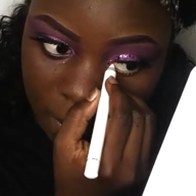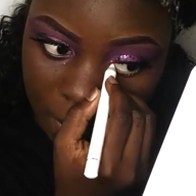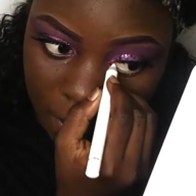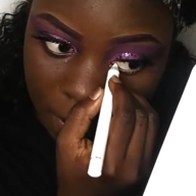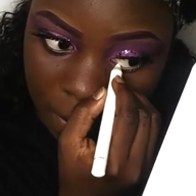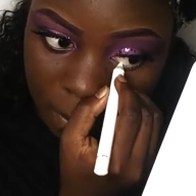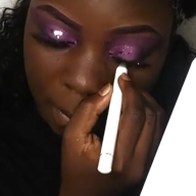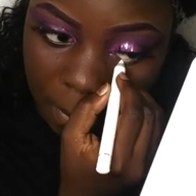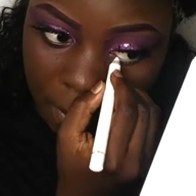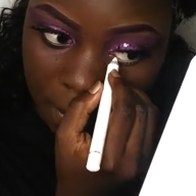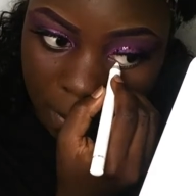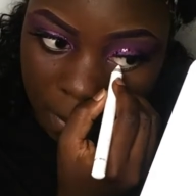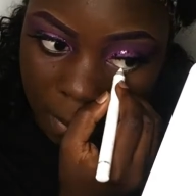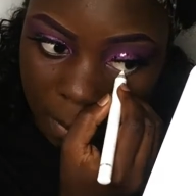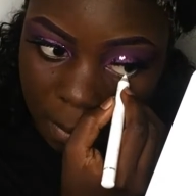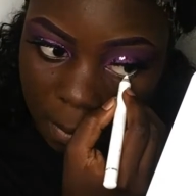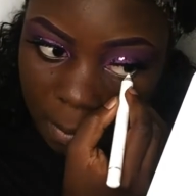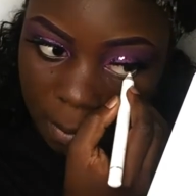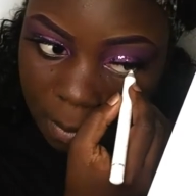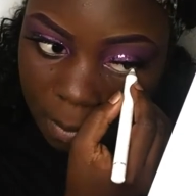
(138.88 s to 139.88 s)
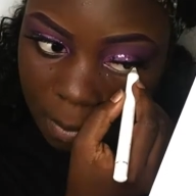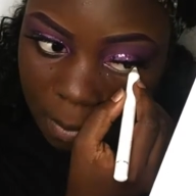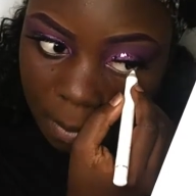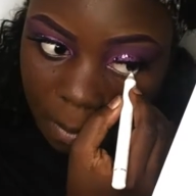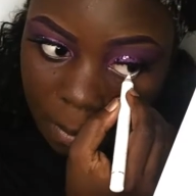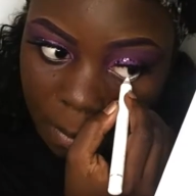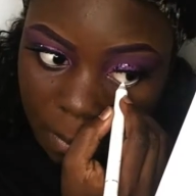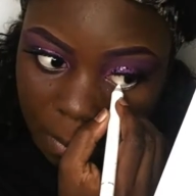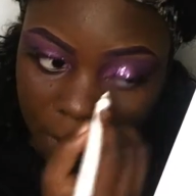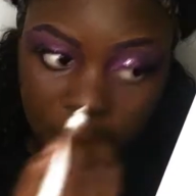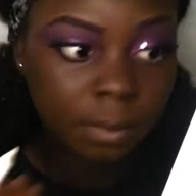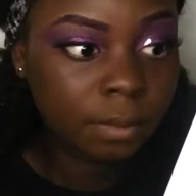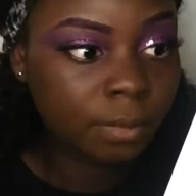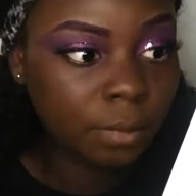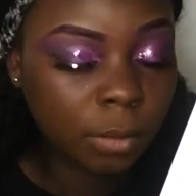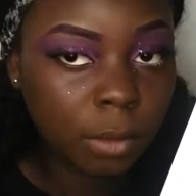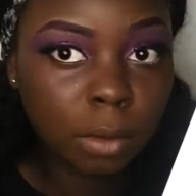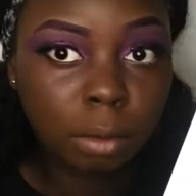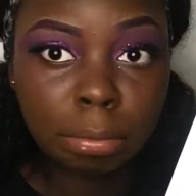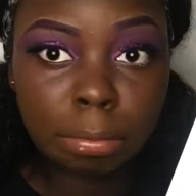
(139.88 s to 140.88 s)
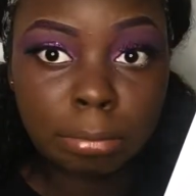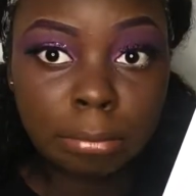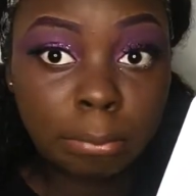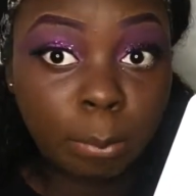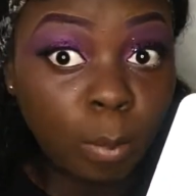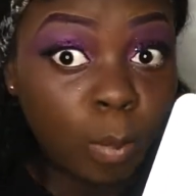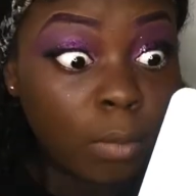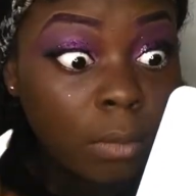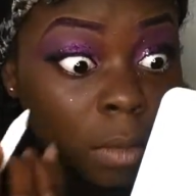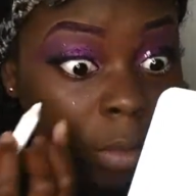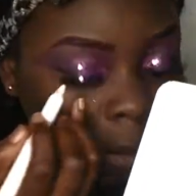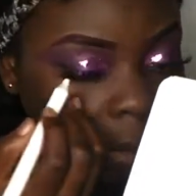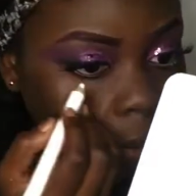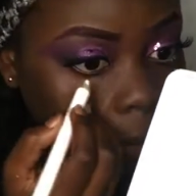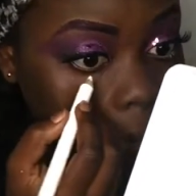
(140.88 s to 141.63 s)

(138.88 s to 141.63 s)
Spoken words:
Fade out. So my look is done.